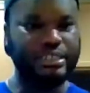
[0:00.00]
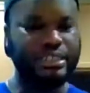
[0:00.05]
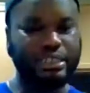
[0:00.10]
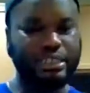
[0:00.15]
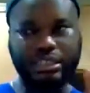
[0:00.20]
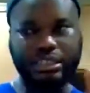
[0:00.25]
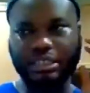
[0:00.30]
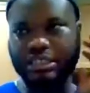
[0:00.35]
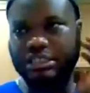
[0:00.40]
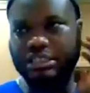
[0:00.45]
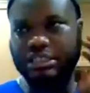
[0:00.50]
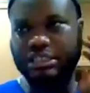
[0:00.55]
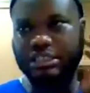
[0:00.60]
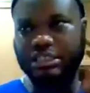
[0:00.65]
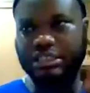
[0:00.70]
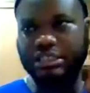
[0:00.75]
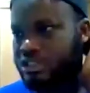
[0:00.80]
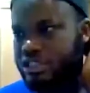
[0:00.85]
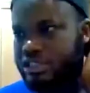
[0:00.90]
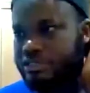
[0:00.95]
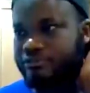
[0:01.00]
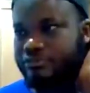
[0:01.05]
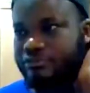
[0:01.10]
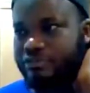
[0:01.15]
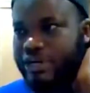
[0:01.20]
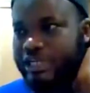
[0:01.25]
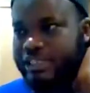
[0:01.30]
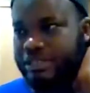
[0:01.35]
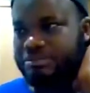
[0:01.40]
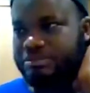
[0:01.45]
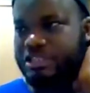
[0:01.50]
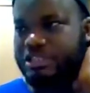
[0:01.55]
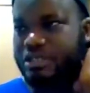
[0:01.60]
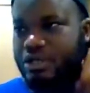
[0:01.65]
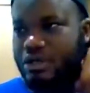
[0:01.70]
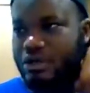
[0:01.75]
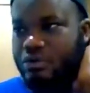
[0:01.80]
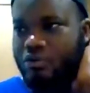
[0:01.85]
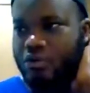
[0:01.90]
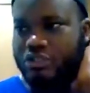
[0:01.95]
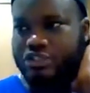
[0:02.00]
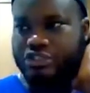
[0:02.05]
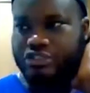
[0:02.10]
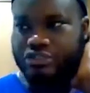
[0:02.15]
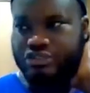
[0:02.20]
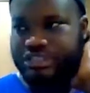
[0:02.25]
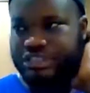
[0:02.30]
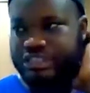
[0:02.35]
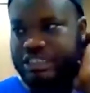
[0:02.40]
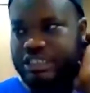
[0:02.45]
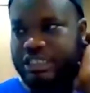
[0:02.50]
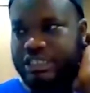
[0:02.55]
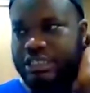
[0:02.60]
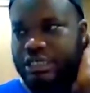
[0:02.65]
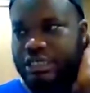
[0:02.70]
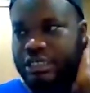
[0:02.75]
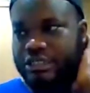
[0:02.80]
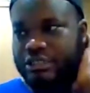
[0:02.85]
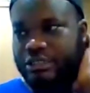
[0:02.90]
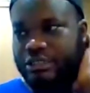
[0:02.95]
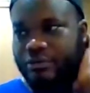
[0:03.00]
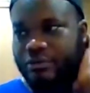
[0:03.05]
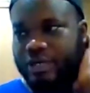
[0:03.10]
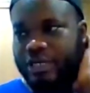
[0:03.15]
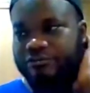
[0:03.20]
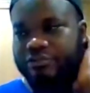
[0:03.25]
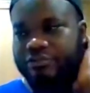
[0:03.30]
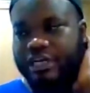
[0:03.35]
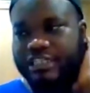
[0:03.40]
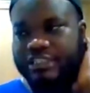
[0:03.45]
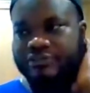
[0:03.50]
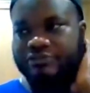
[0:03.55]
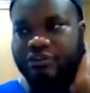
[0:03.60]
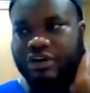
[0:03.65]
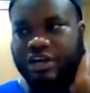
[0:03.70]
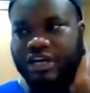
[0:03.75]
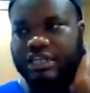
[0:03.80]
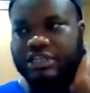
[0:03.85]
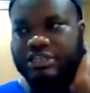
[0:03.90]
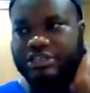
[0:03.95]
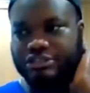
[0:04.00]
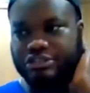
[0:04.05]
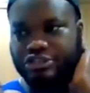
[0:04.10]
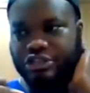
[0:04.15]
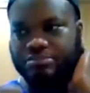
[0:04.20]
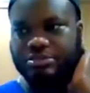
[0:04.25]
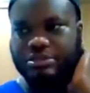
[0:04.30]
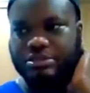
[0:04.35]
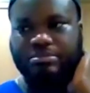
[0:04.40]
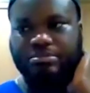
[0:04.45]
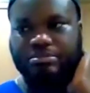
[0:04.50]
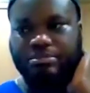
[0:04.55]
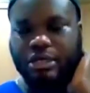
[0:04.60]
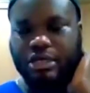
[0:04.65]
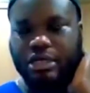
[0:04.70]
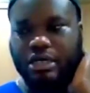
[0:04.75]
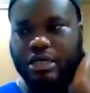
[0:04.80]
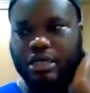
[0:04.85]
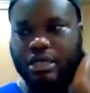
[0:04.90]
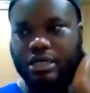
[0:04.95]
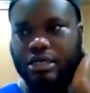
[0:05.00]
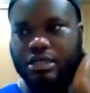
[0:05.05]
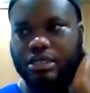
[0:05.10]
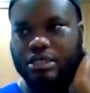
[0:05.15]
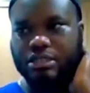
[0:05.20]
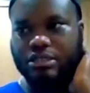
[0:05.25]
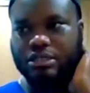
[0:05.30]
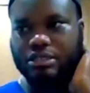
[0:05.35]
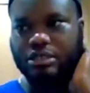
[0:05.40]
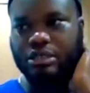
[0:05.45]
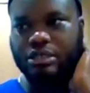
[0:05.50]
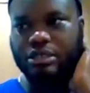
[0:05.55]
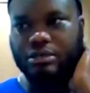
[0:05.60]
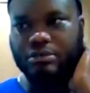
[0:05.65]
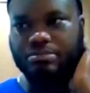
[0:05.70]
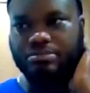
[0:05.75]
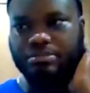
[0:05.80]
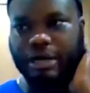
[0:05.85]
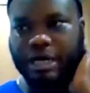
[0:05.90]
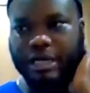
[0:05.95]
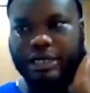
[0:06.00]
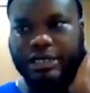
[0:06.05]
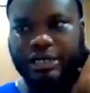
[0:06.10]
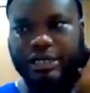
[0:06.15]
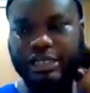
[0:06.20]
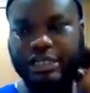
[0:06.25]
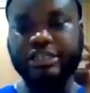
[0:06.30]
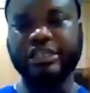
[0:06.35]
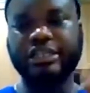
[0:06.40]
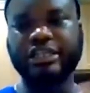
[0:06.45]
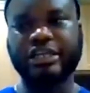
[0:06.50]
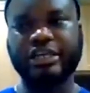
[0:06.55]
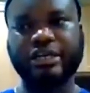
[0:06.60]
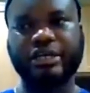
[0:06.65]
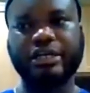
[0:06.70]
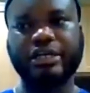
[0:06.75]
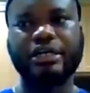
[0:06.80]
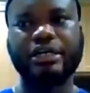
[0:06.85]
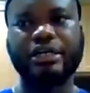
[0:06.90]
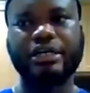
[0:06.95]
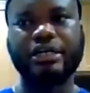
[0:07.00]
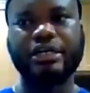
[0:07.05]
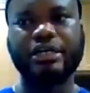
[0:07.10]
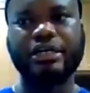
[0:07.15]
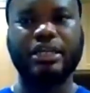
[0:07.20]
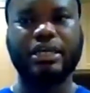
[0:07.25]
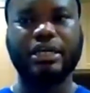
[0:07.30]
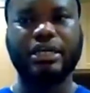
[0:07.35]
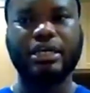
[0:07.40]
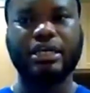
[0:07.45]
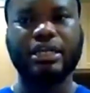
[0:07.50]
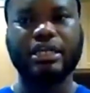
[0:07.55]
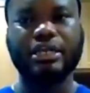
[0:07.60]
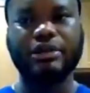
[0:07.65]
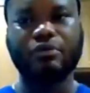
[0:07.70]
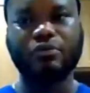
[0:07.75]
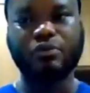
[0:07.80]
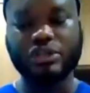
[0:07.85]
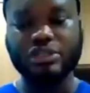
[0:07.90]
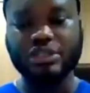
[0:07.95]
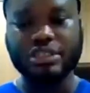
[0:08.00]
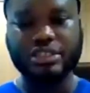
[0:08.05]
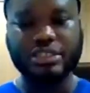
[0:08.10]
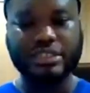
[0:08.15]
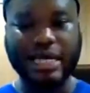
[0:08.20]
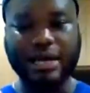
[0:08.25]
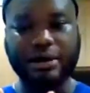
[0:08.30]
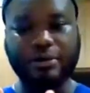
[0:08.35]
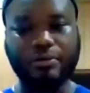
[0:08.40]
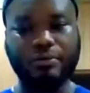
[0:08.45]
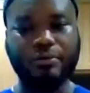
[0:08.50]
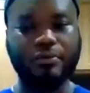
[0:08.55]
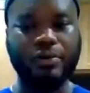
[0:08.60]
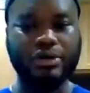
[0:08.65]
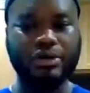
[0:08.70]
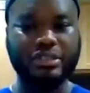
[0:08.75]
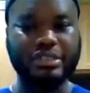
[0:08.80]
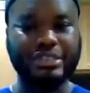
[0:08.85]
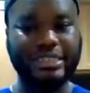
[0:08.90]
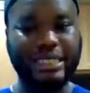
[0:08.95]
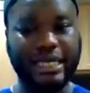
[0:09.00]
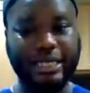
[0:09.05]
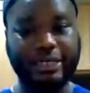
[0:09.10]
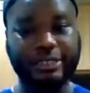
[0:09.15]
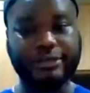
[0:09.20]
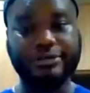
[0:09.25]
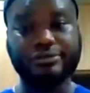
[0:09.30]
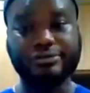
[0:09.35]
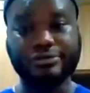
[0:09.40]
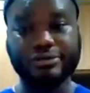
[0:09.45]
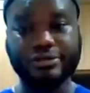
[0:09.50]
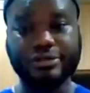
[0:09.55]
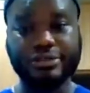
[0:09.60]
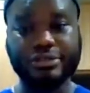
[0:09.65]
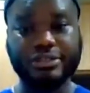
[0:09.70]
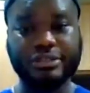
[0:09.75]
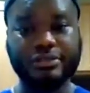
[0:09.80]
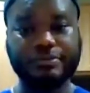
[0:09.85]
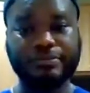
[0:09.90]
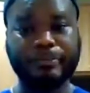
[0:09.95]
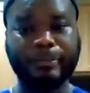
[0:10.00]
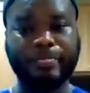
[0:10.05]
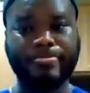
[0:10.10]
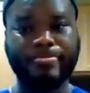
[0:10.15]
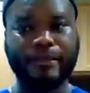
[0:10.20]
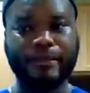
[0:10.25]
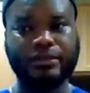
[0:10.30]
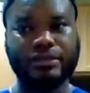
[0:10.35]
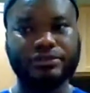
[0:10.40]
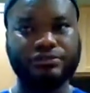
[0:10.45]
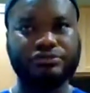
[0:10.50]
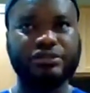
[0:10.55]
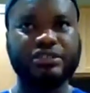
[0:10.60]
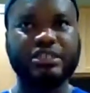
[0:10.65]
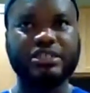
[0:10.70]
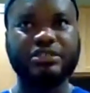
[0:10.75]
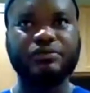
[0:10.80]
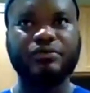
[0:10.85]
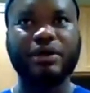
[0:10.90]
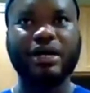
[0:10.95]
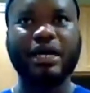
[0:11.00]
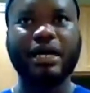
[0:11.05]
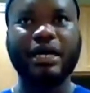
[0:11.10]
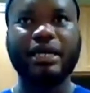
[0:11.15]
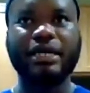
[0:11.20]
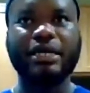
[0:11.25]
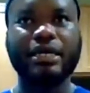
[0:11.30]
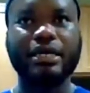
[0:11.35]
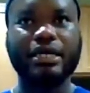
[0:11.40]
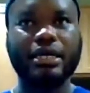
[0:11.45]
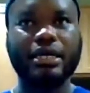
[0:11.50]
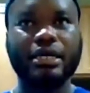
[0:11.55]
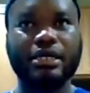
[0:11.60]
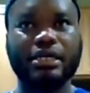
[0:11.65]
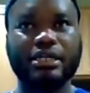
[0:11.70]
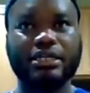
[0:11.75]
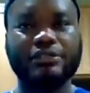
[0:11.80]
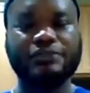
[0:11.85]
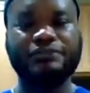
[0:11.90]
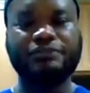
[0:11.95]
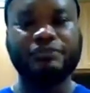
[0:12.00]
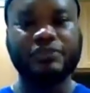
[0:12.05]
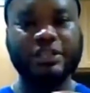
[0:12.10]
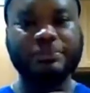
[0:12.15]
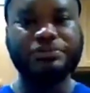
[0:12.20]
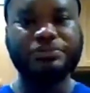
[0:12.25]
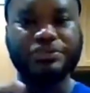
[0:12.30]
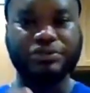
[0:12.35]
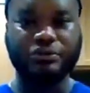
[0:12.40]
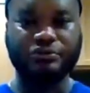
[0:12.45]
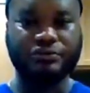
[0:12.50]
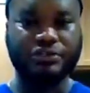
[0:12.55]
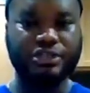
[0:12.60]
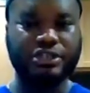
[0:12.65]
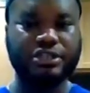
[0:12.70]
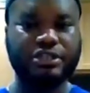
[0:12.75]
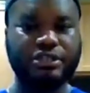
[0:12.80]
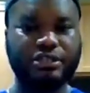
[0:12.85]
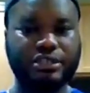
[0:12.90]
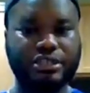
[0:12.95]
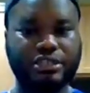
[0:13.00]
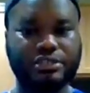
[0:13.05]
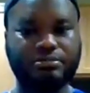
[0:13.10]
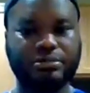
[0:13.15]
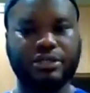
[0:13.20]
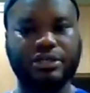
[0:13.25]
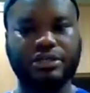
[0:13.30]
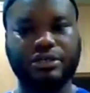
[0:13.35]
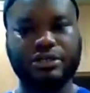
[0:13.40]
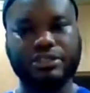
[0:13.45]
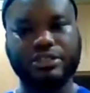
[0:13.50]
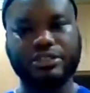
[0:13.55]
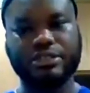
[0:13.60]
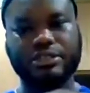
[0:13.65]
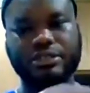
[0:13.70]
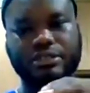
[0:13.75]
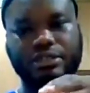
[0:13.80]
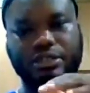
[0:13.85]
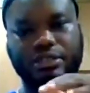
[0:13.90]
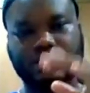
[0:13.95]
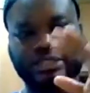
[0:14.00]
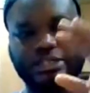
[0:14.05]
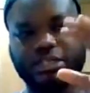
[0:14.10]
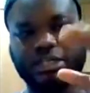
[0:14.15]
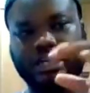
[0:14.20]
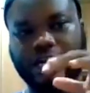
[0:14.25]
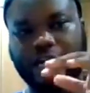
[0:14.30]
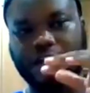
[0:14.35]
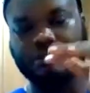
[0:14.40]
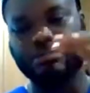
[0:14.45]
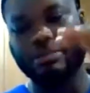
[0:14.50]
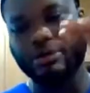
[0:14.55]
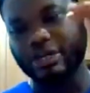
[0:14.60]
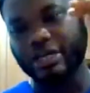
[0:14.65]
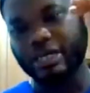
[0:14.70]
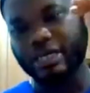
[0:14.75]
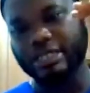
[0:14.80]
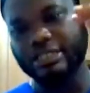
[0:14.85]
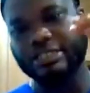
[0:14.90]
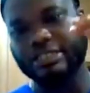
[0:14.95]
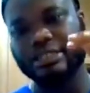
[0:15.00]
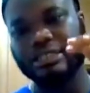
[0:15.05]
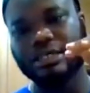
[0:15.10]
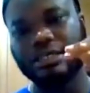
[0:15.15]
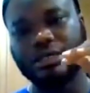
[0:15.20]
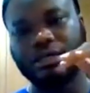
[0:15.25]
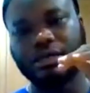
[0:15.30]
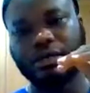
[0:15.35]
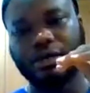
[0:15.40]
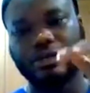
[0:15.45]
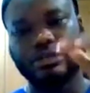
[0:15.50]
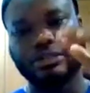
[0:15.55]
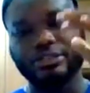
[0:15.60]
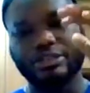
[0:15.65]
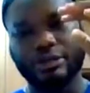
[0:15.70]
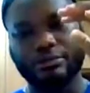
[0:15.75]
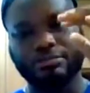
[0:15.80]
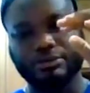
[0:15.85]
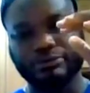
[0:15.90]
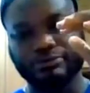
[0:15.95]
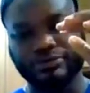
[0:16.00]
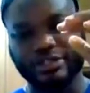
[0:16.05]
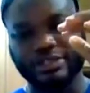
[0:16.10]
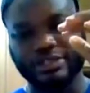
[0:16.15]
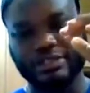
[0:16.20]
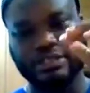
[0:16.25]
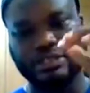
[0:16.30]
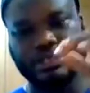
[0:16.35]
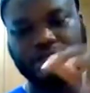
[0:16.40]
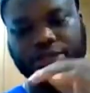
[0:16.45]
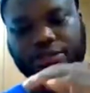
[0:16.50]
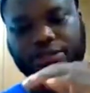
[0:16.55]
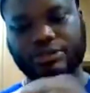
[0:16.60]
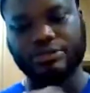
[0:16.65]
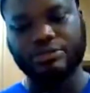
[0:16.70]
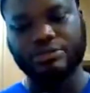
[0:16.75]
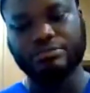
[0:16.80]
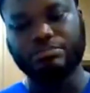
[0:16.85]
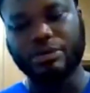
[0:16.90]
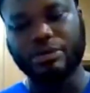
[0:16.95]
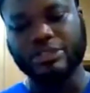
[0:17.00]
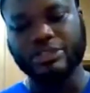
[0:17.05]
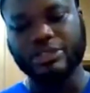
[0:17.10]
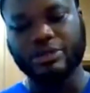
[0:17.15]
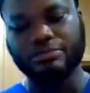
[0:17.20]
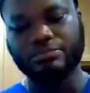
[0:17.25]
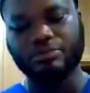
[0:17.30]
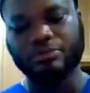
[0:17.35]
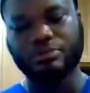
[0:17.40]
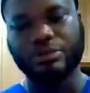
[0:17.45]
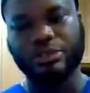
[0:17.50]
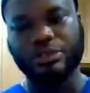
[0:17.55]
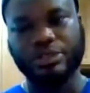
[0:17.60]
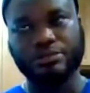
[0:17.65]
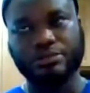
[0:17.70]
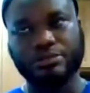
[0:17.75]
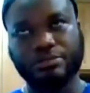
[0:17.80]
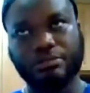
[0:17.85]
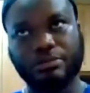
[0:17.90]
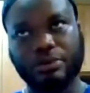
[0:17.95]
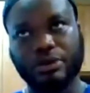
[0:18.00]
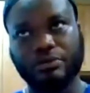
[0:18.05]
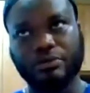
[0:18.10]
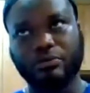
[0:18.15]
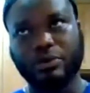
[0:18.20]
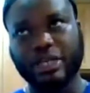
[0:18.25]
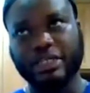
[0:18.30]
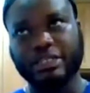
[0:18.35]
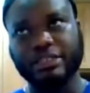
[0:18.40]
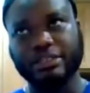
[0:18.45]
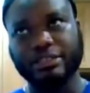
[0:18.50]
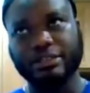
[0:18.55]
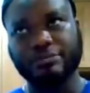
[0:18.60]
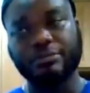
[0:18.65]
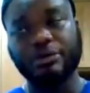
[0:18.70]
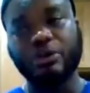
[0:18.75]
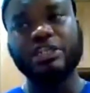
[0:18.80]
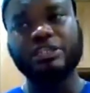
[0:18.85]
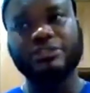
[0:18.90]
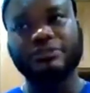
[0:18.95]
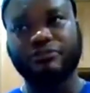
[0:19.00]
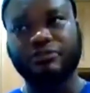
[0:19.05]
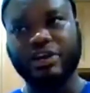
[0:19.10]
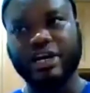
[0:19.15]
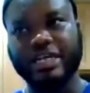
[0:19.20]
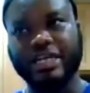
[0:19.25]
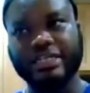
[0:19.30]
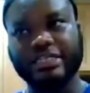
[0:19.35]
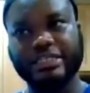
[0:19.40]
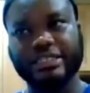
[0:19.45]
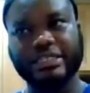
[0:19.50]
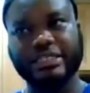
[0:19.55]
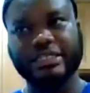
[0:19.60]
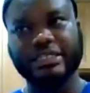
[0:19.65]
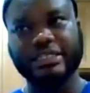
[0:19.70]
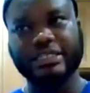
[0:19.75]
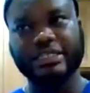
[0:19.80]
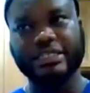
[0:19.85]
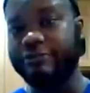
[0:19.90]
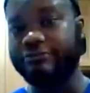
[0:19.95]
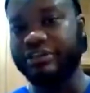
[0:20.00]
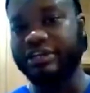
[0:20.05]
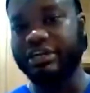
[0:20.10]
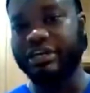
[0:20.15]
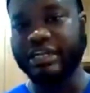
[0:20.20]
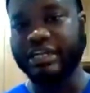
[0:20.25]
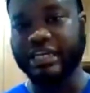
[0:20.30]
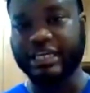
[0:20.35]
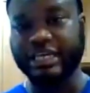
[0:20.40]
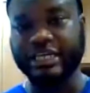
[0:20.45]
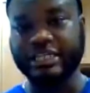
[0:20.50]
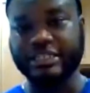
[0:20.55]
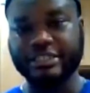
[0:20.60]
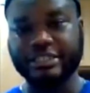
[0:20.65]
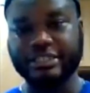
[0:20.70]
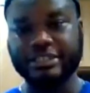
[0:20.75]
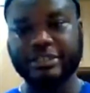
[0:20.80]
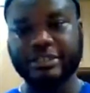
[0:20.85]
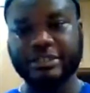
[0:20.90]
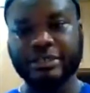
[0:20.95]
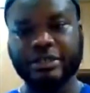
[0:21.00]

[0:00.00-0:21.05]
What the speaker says: And then it's usually fried. I mean, once you see, so whenever it's frying, you drop the batter in there, and then once that one side cooks, the reason why it flips over is because there's an air pocket on top of it. So the bottom, the more it fries, the heavier it gets.